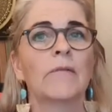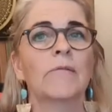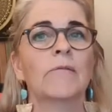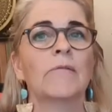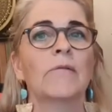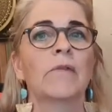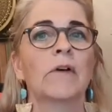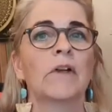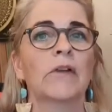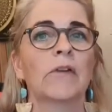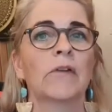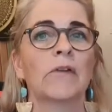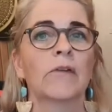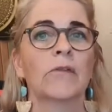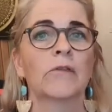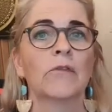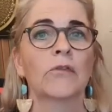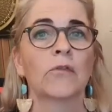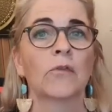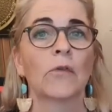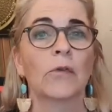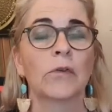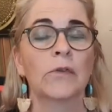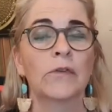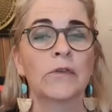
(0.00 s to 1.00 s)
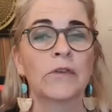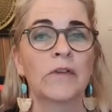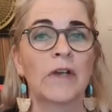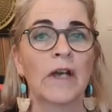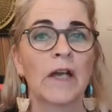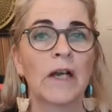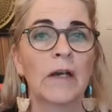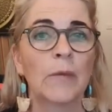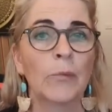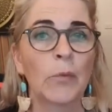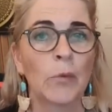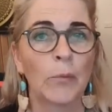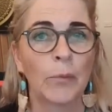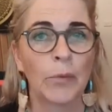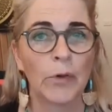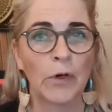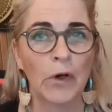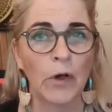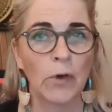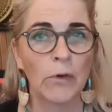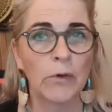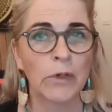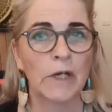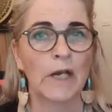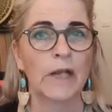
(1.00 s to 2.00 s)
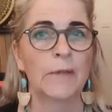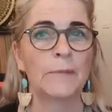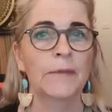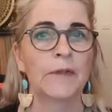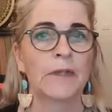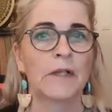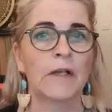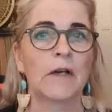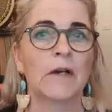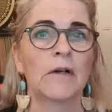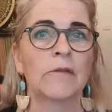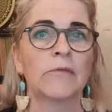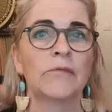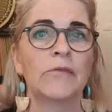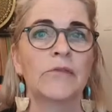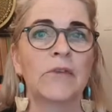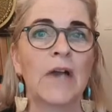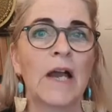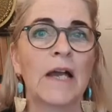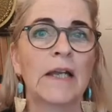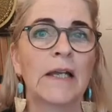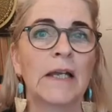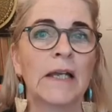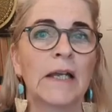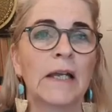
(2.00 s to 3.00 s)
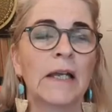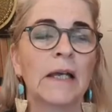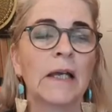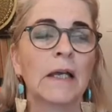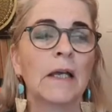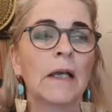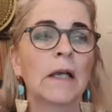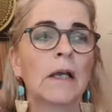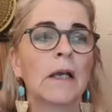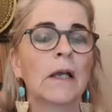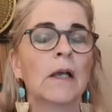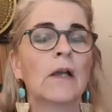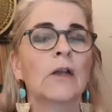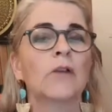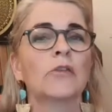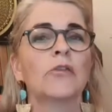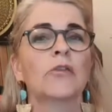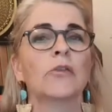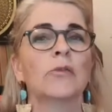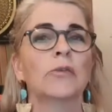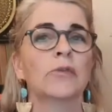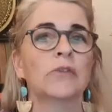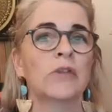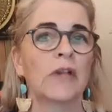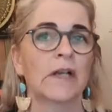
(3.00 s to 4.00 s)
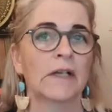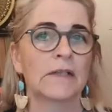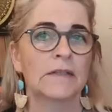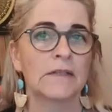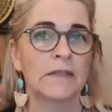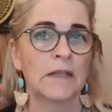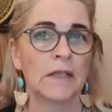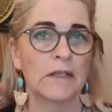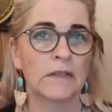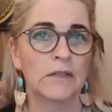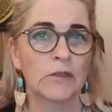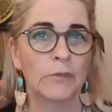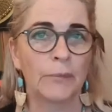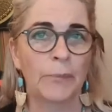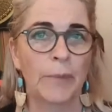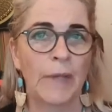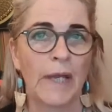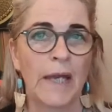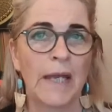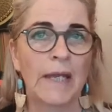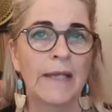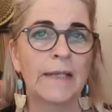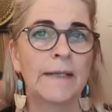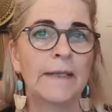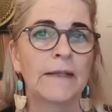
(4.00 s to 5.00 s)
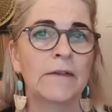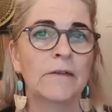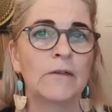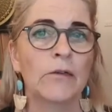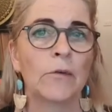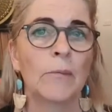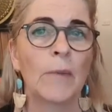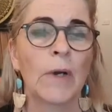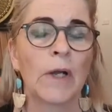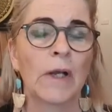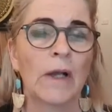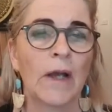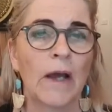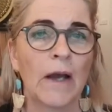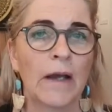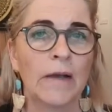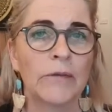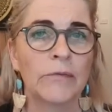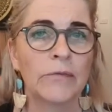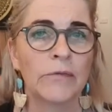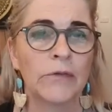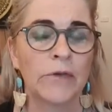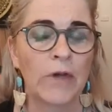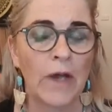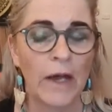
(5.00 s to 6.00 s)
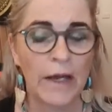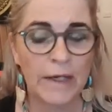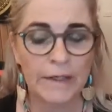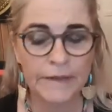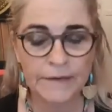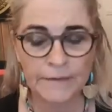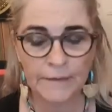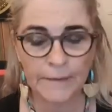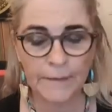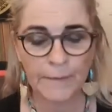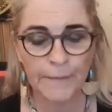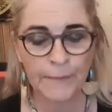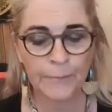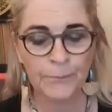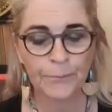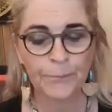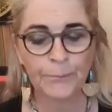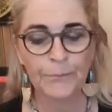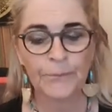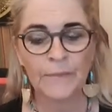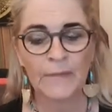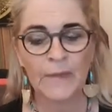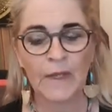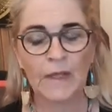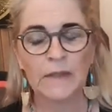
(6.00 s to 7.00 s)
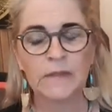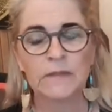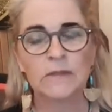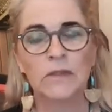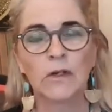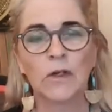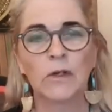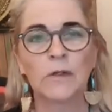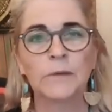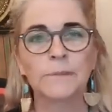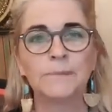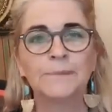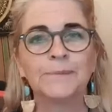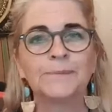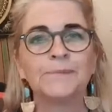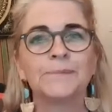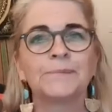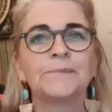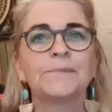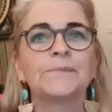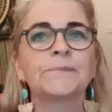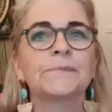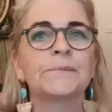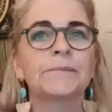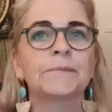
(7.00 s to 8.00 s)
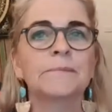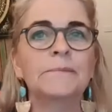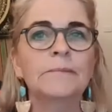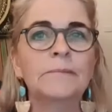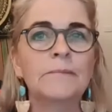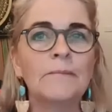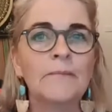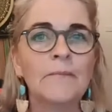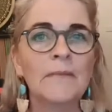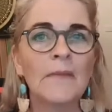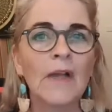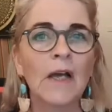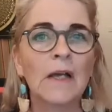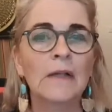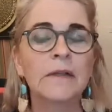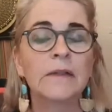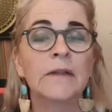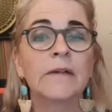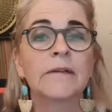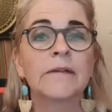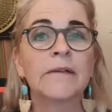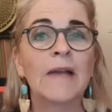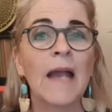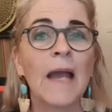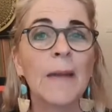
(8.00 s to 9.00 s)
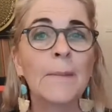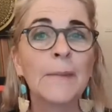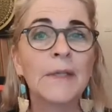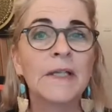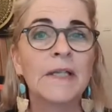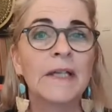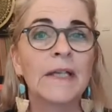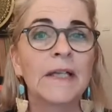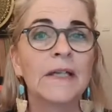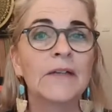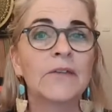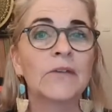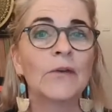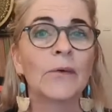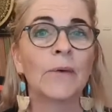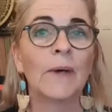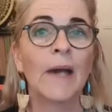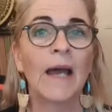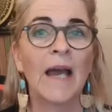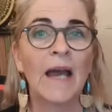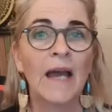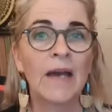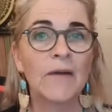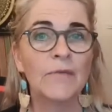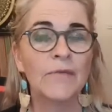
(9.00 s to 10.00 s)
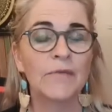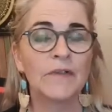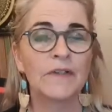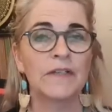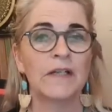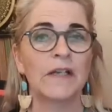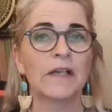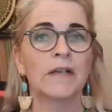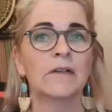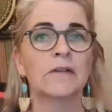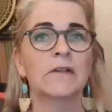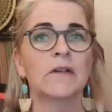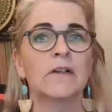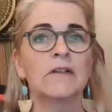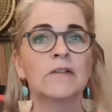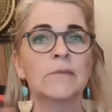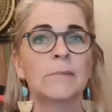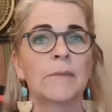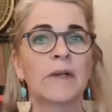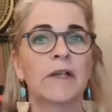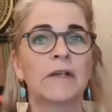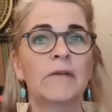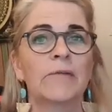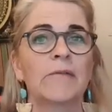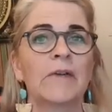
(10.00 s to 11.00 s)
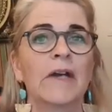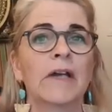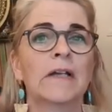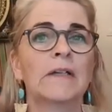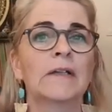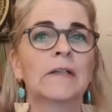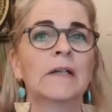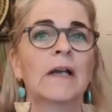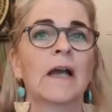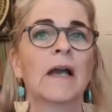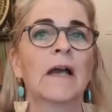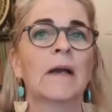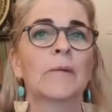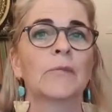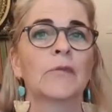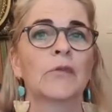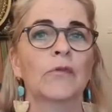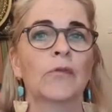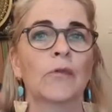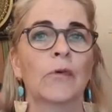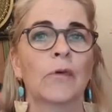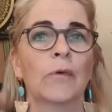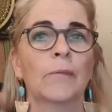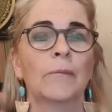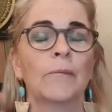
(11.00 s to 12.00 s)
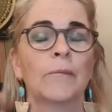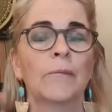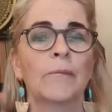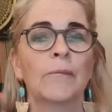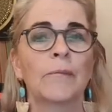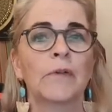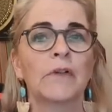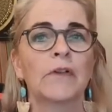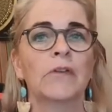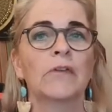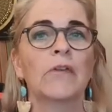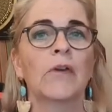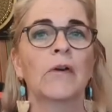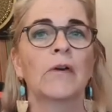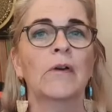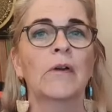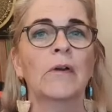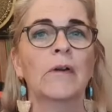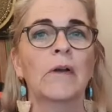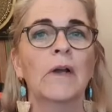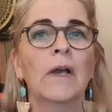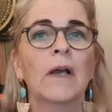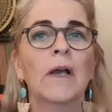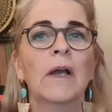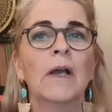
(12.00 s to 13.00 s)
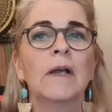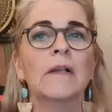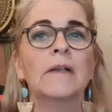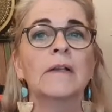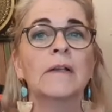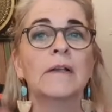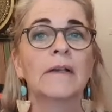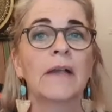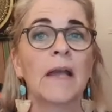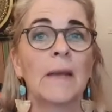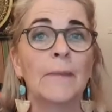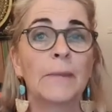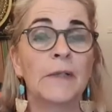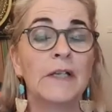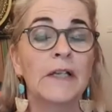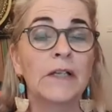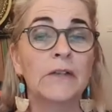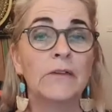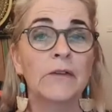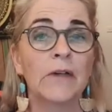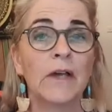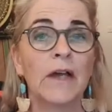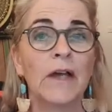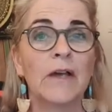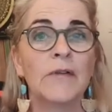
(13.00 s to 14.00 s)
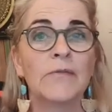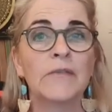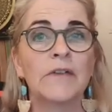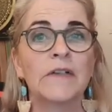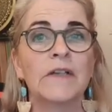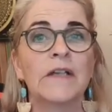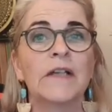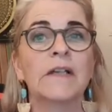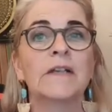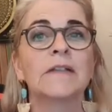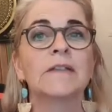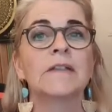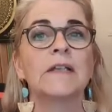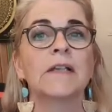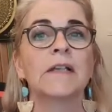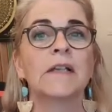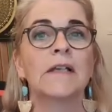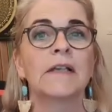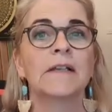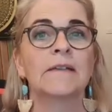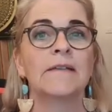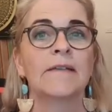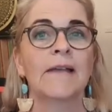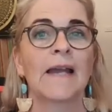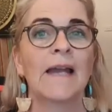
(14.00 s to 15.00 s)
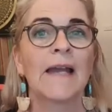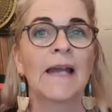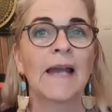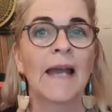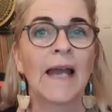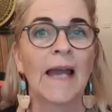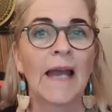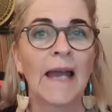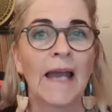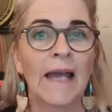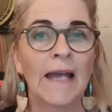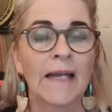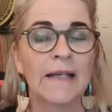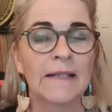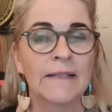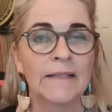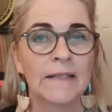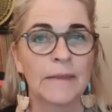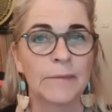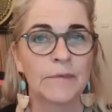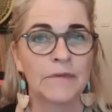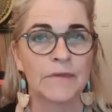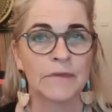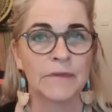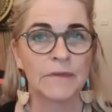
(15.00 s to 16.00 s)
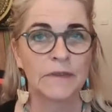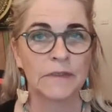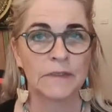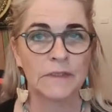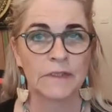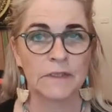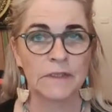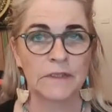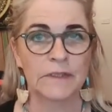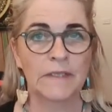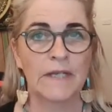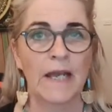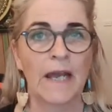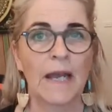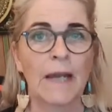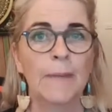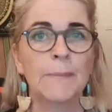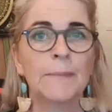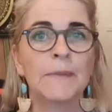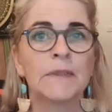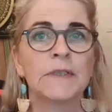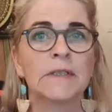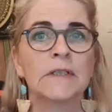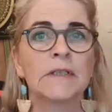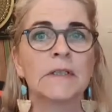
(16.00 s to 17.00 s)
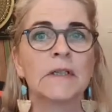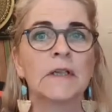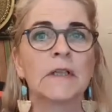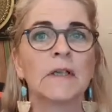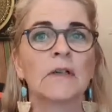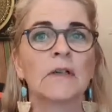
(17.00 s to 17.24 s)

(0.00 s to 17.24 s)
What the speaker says: What sort of terrible program did I have running to attract such pain into my life, right? So the remedy to everything, it doesn't matter where it comes from, but so the remedy to everything is that you can take active steps